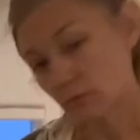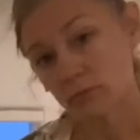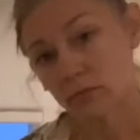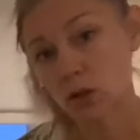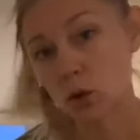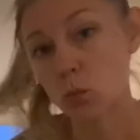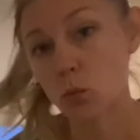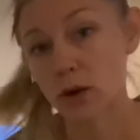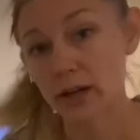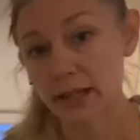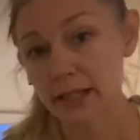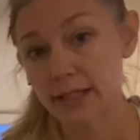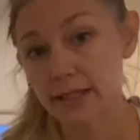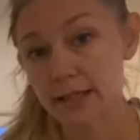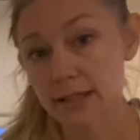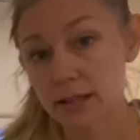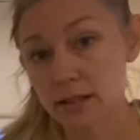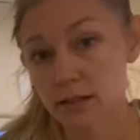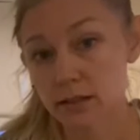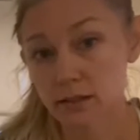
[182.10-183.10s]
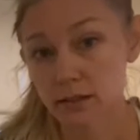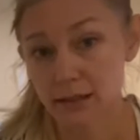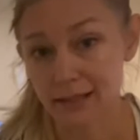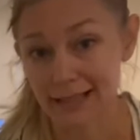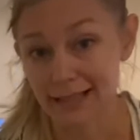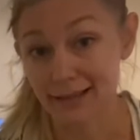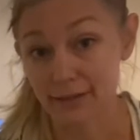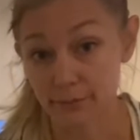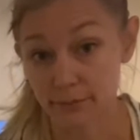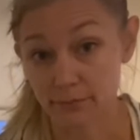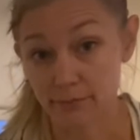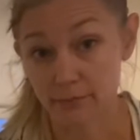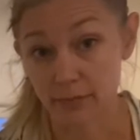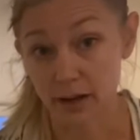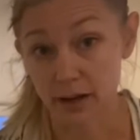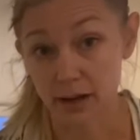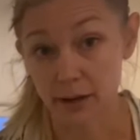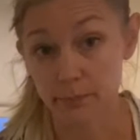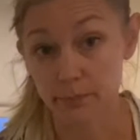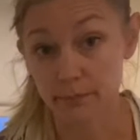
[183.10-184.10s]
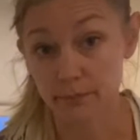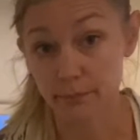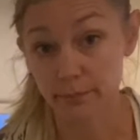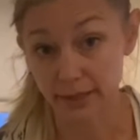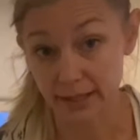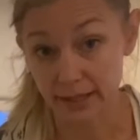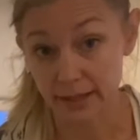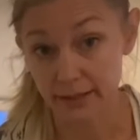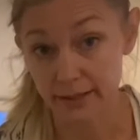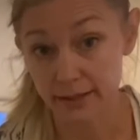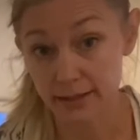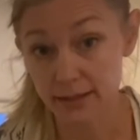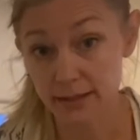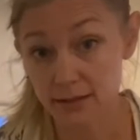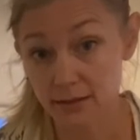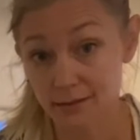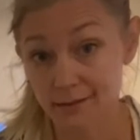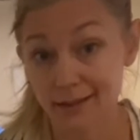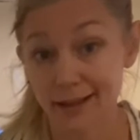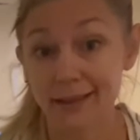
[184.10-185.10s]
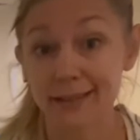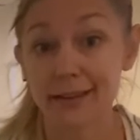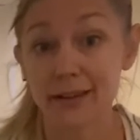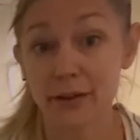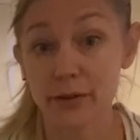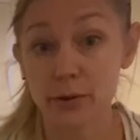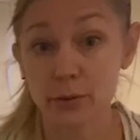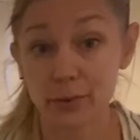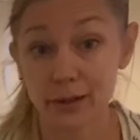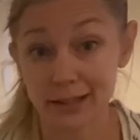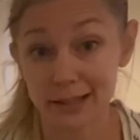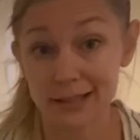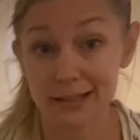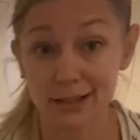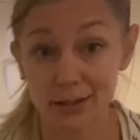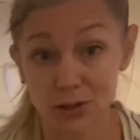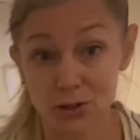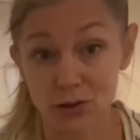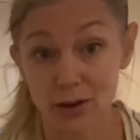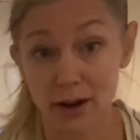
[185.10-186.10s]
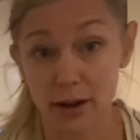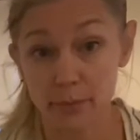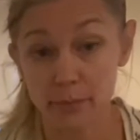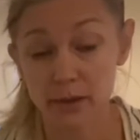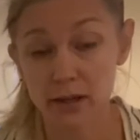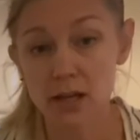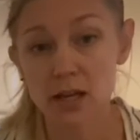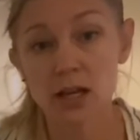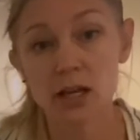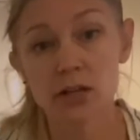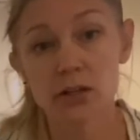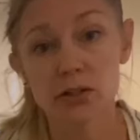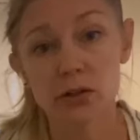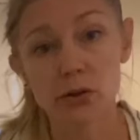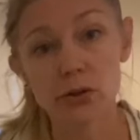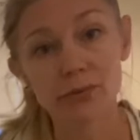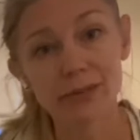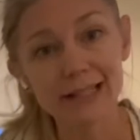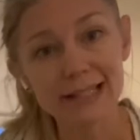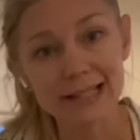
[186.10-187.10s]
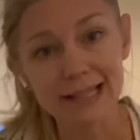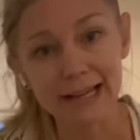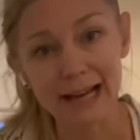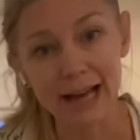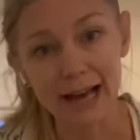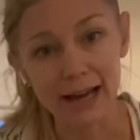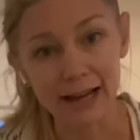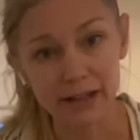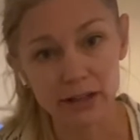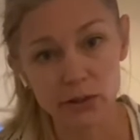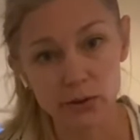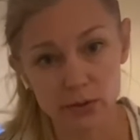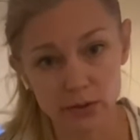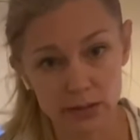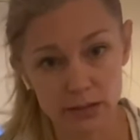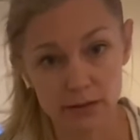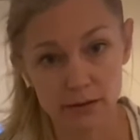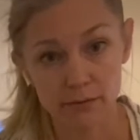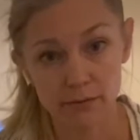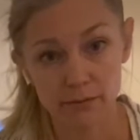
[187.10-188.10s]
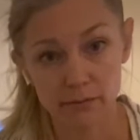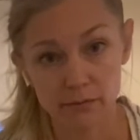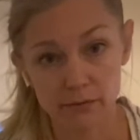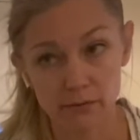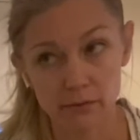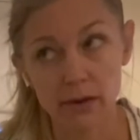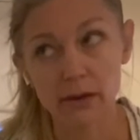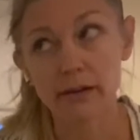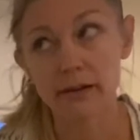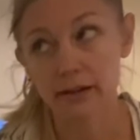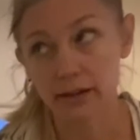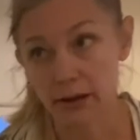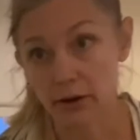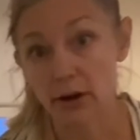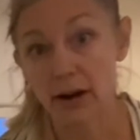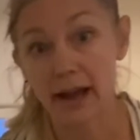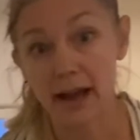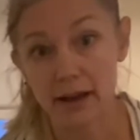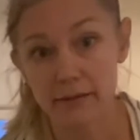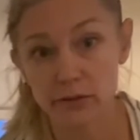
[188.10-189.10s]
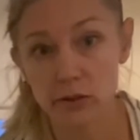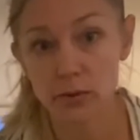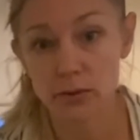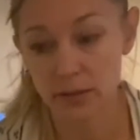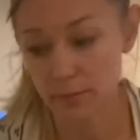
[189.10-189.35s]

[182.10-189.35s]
One is blankets, and the other one is a strap. So the reason I use, or have used